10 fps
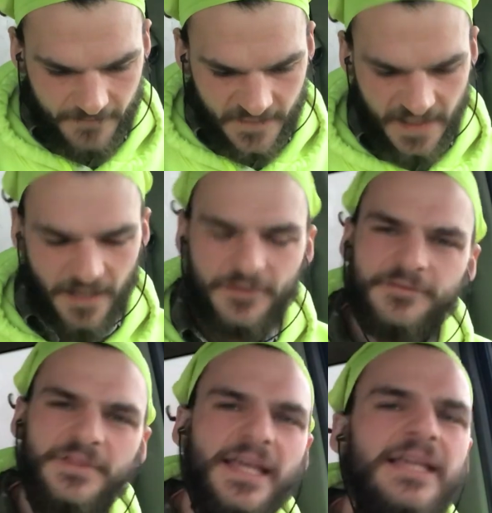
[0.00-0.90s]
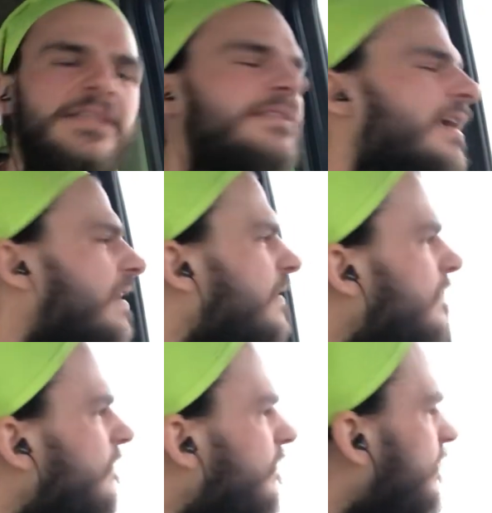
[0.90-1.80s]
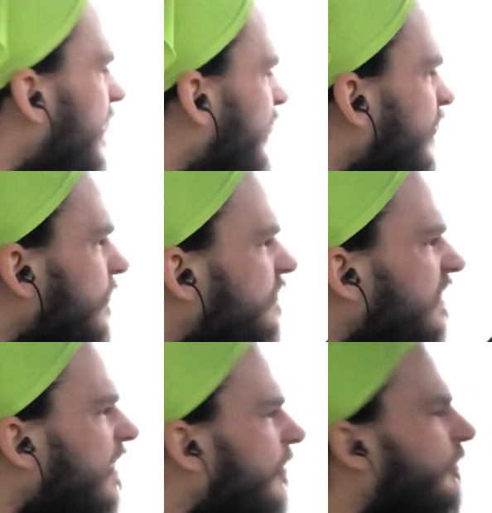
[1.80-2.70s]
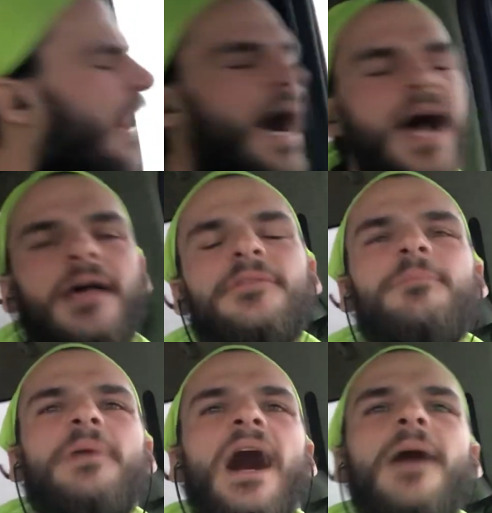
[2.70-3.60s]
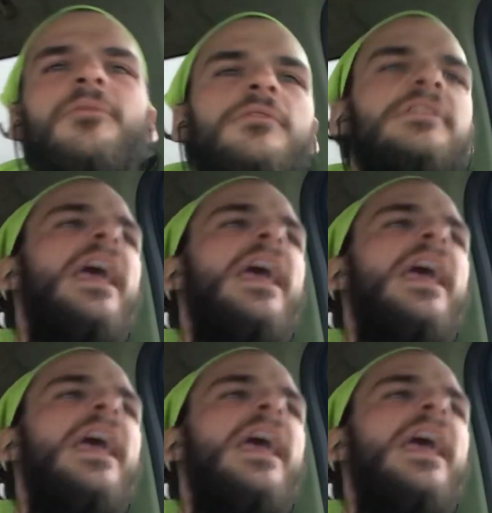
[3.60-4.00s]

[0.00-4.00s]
the other thing is, if you say the Bible